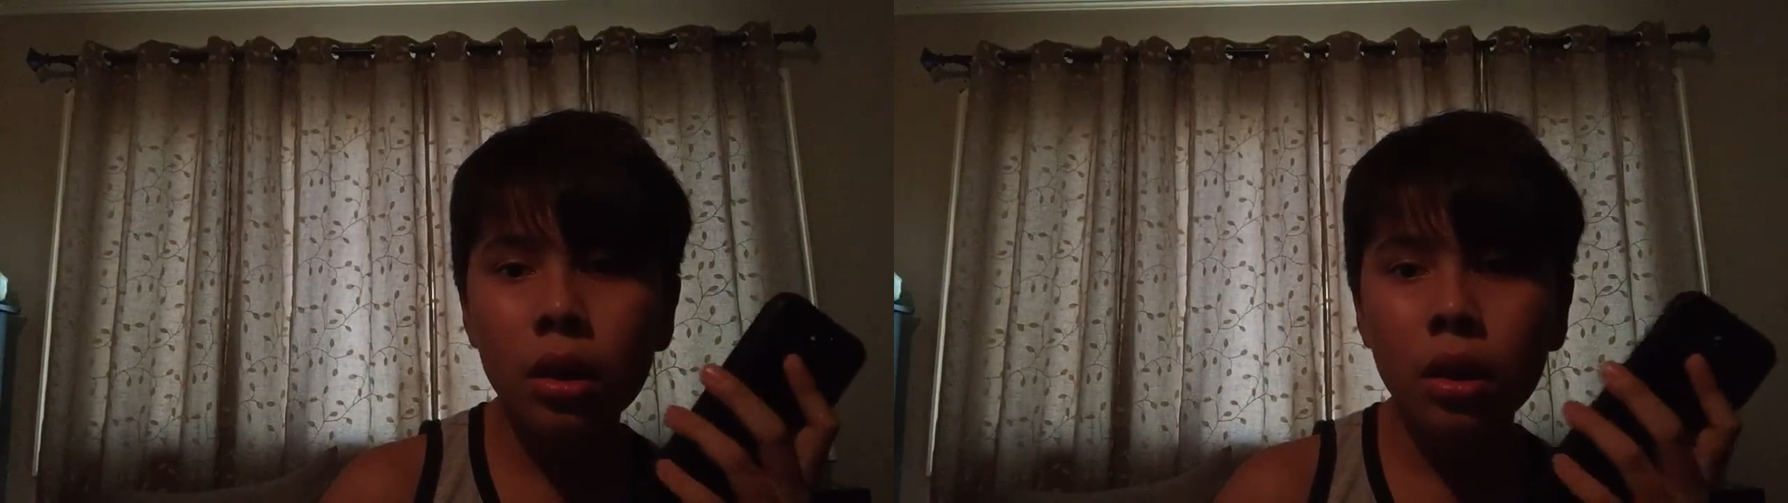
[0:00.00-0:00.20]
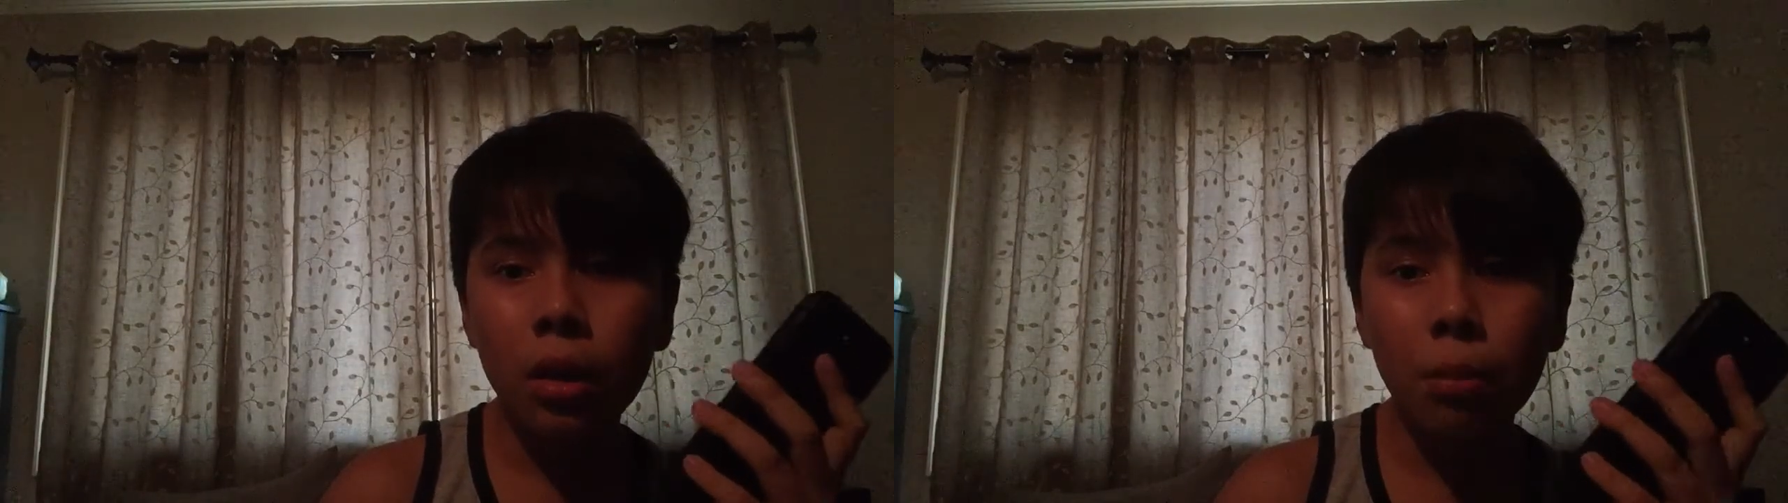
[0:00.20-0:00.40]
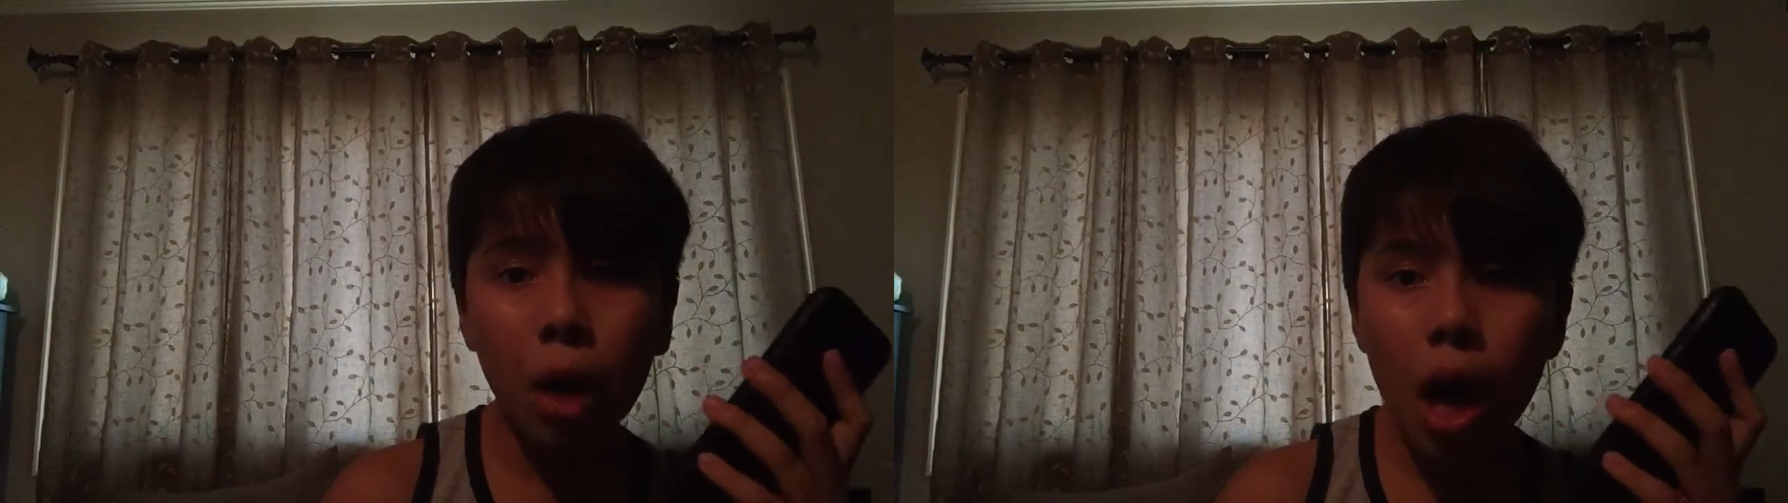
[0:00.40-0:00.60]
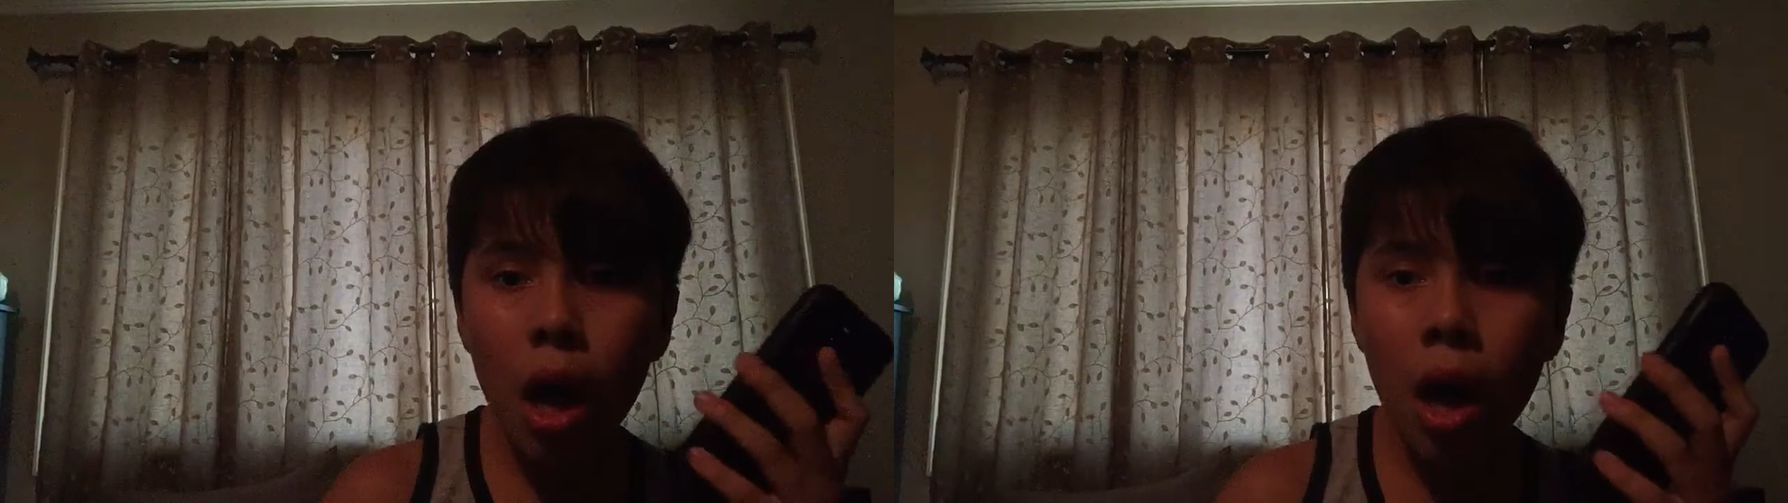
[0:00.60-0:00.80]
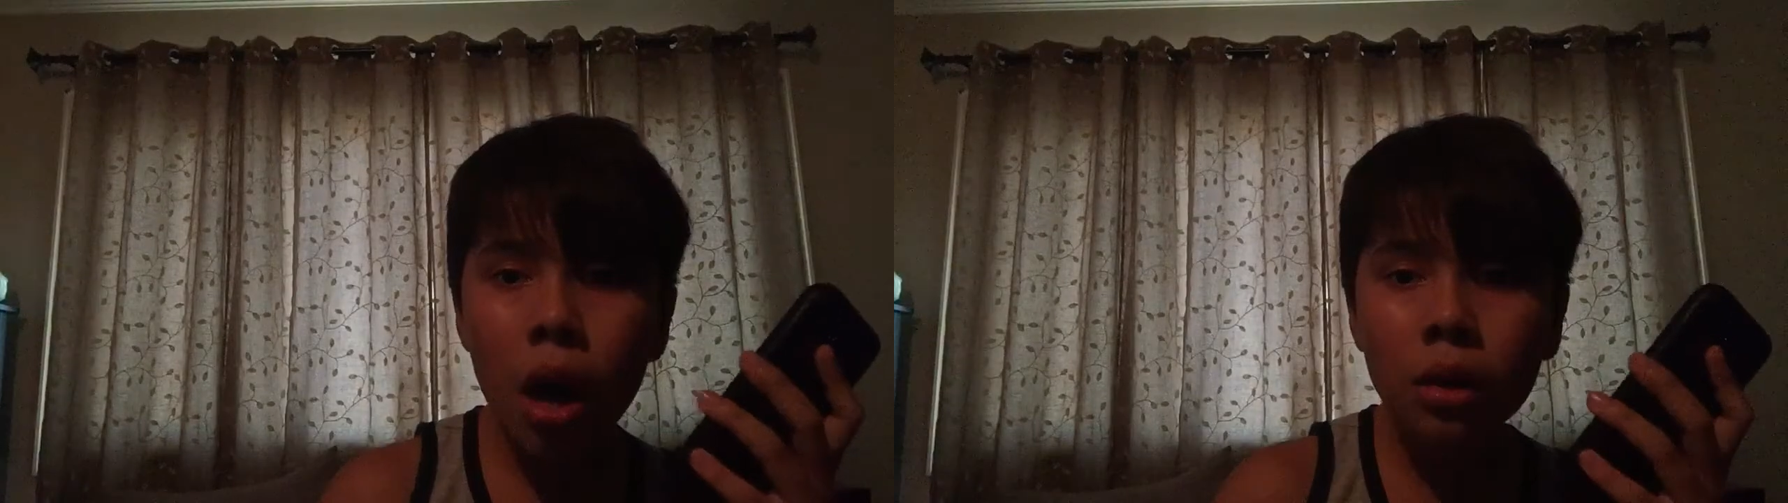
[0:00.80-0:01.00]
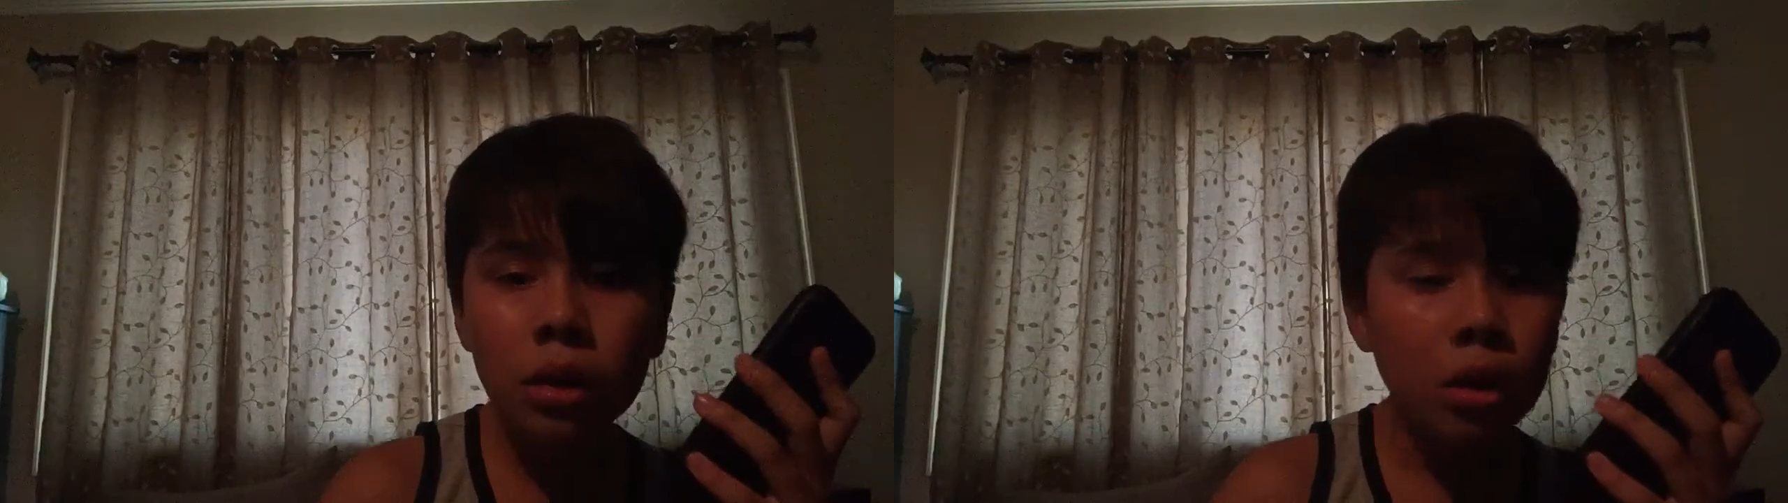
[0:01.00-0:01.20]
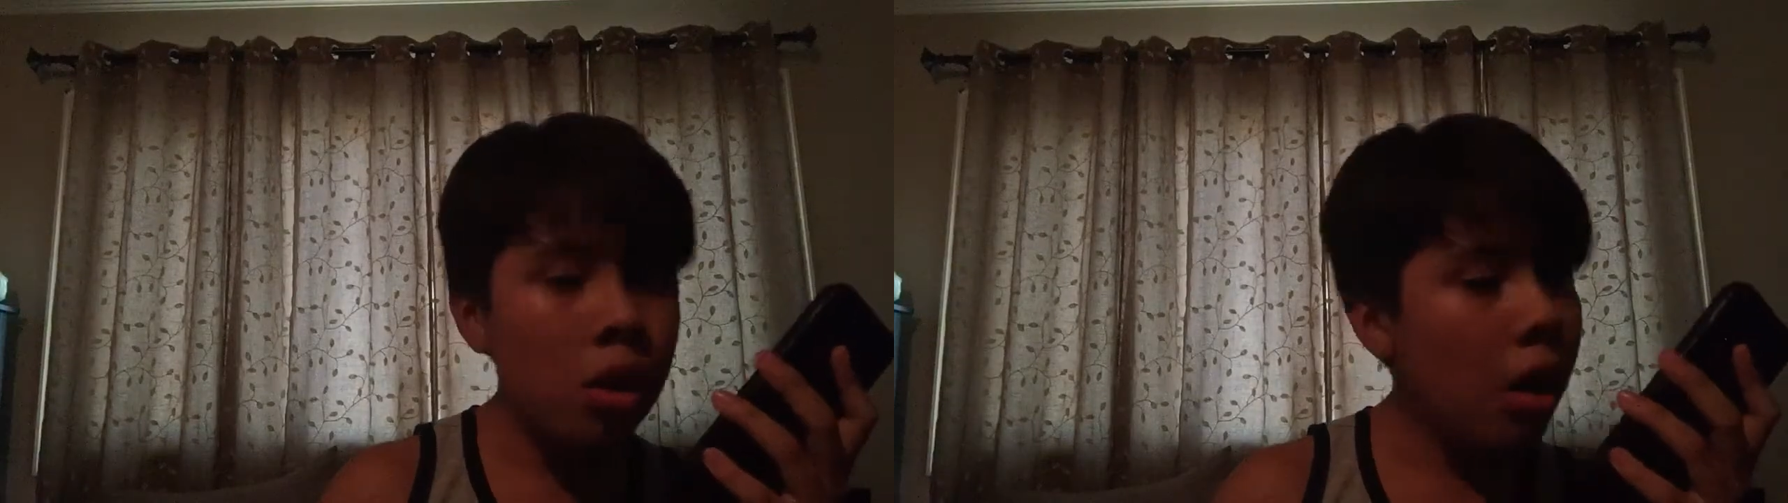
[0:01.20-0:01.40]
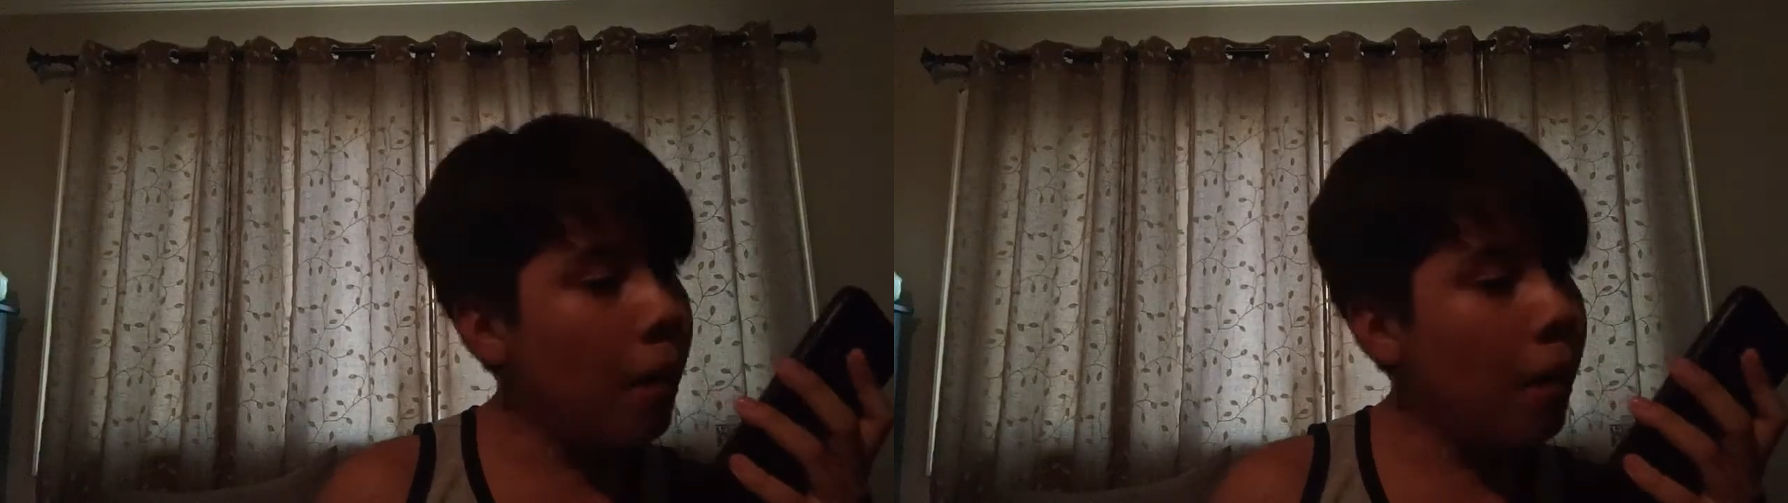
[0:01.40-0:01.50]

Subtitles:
Come on. Oh